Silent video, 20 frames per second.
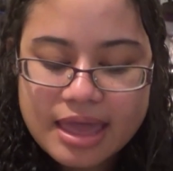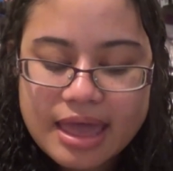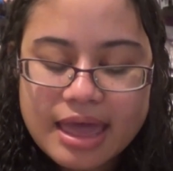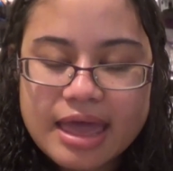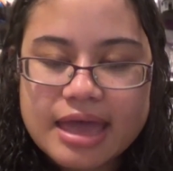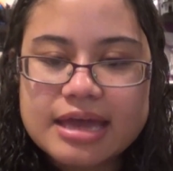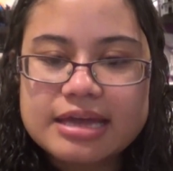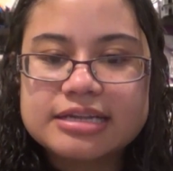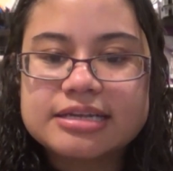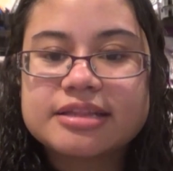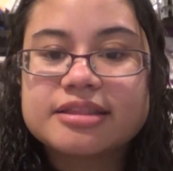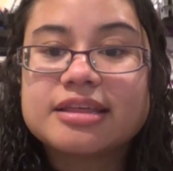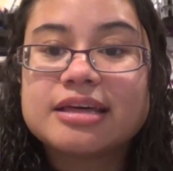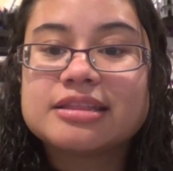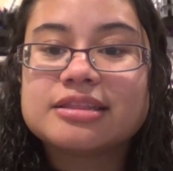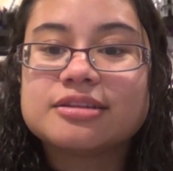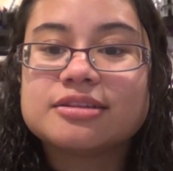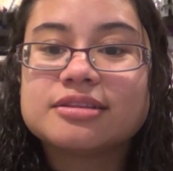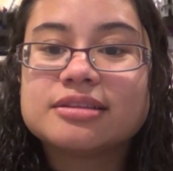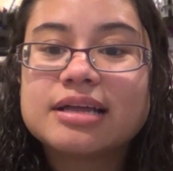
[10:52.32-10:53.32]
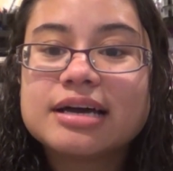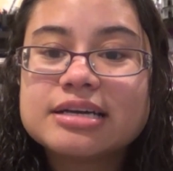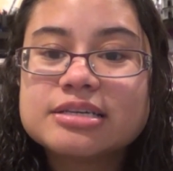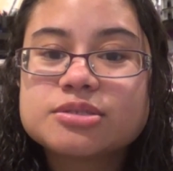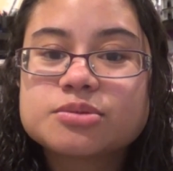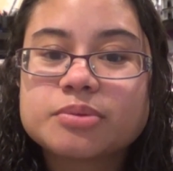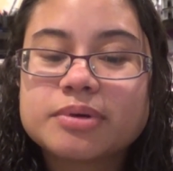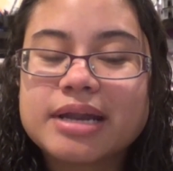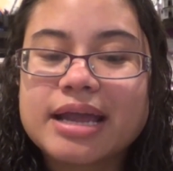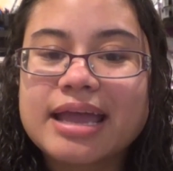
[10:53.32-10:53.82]
And then the
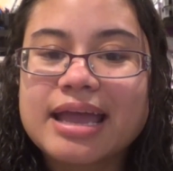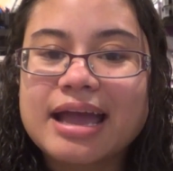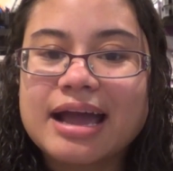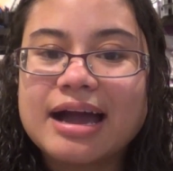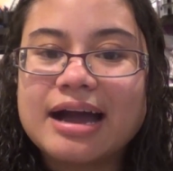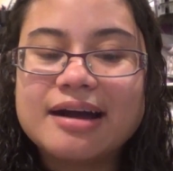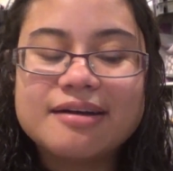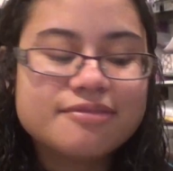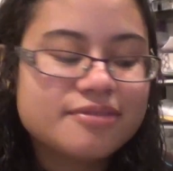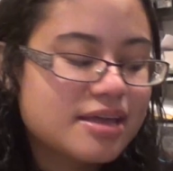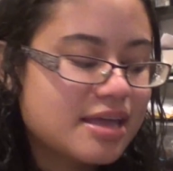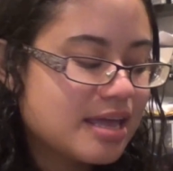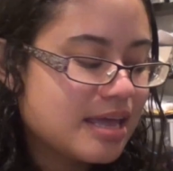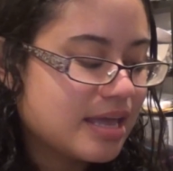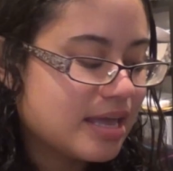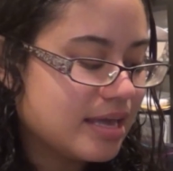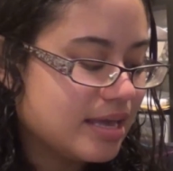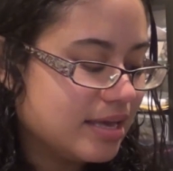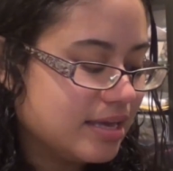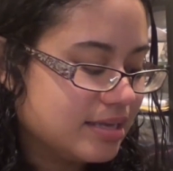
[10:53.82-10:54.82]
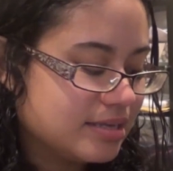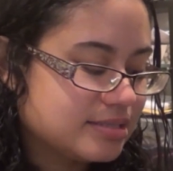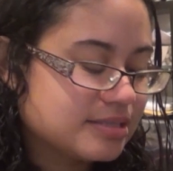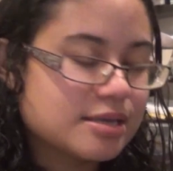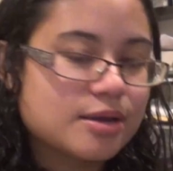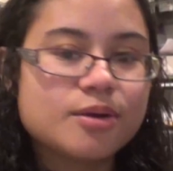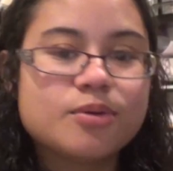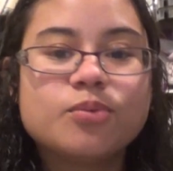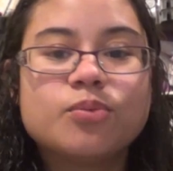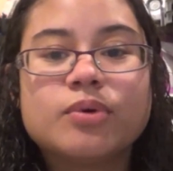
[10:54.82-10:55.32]
last one I have
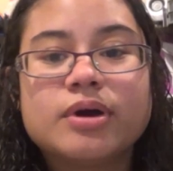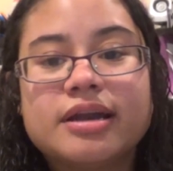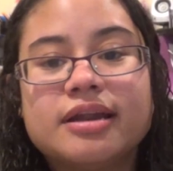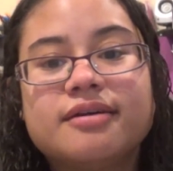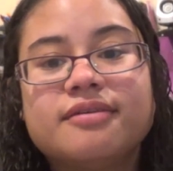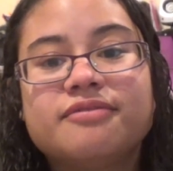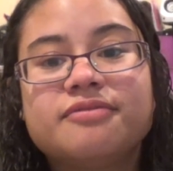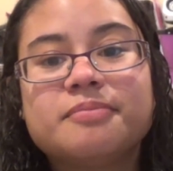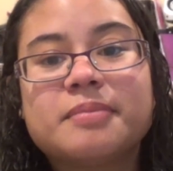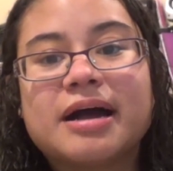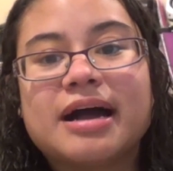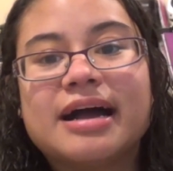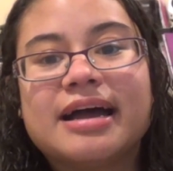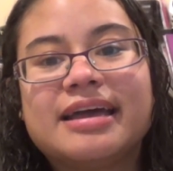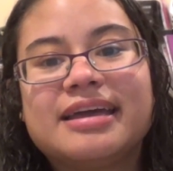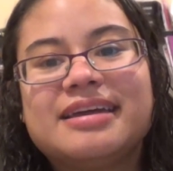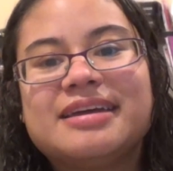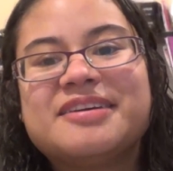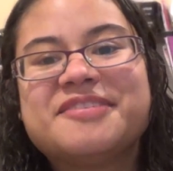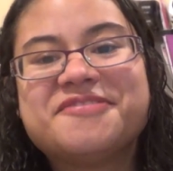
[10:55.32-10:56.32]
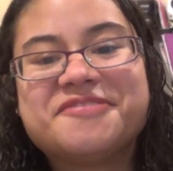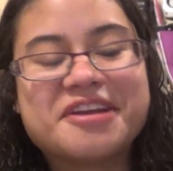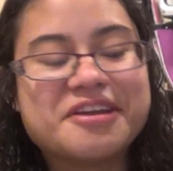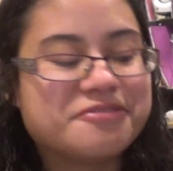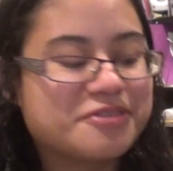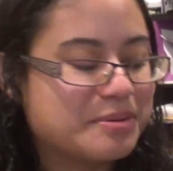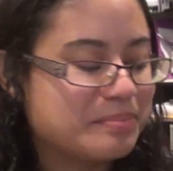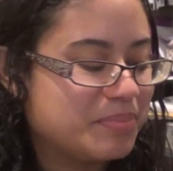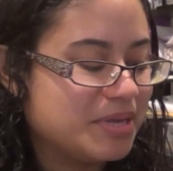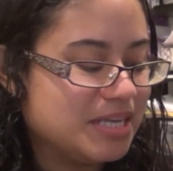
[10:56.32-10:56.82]
is one of my
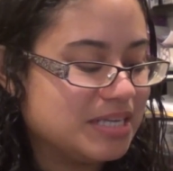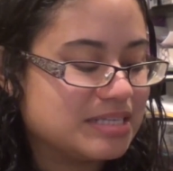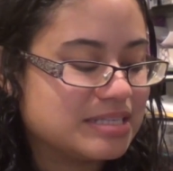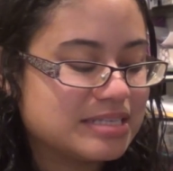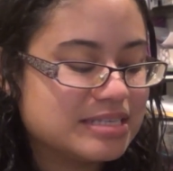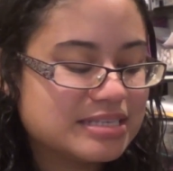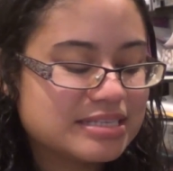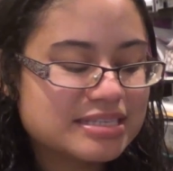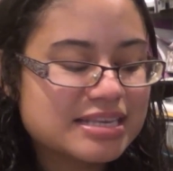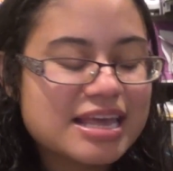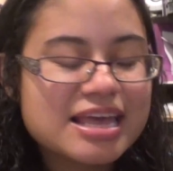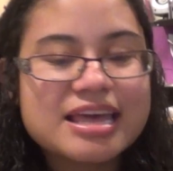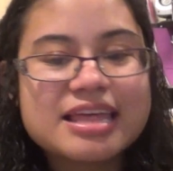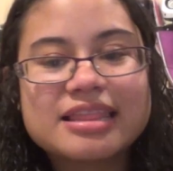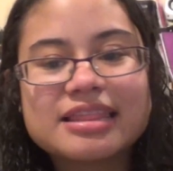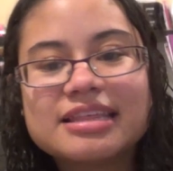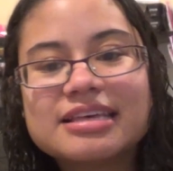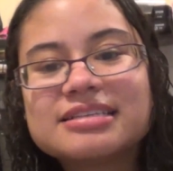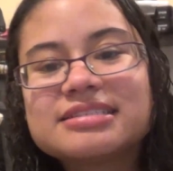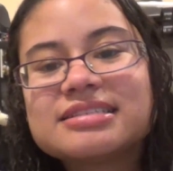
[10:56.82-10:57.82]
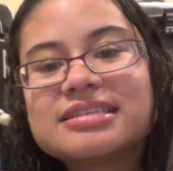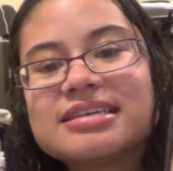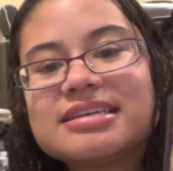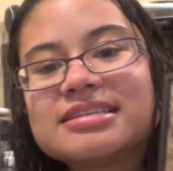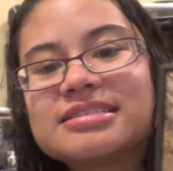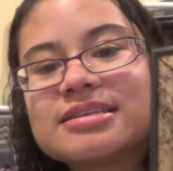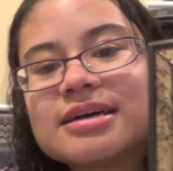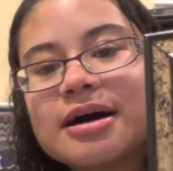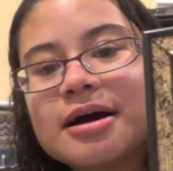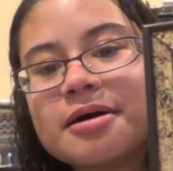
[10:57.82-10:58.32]
favorite pieces. This
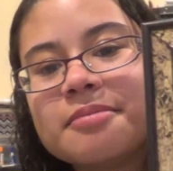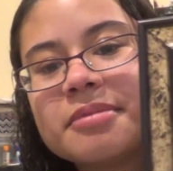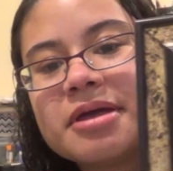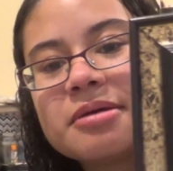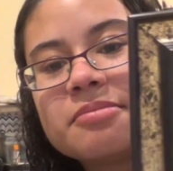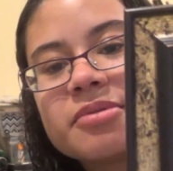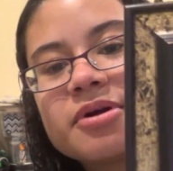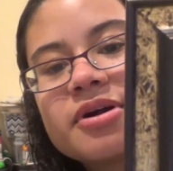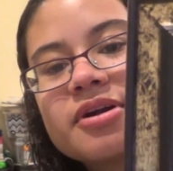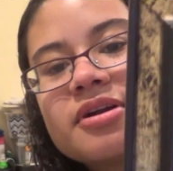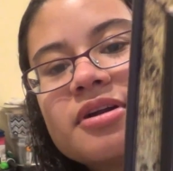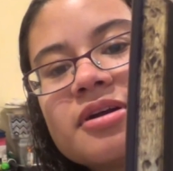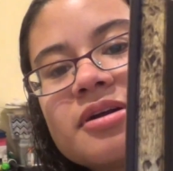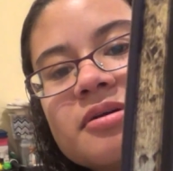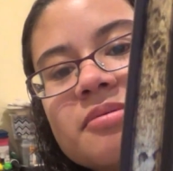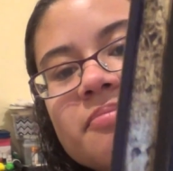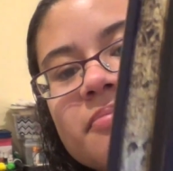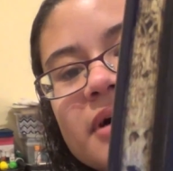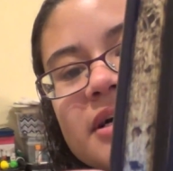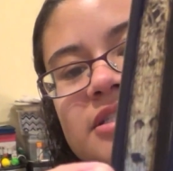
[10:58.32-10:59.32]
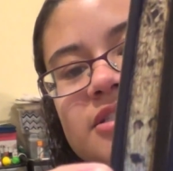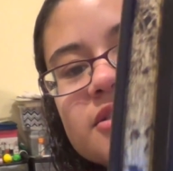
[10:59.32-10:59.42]
is Hummingbird by